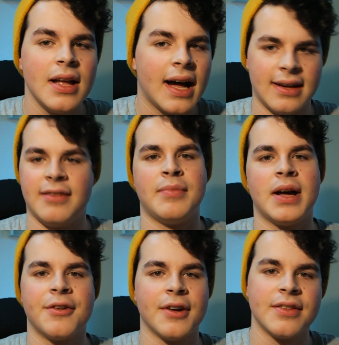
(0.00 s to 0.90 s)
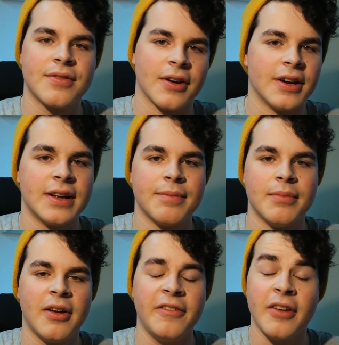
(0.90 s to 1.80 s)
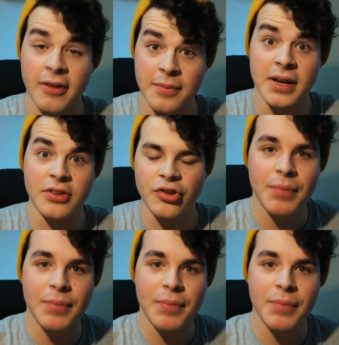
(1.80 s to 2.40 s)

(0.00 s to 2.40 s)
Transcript: I love migraines very much.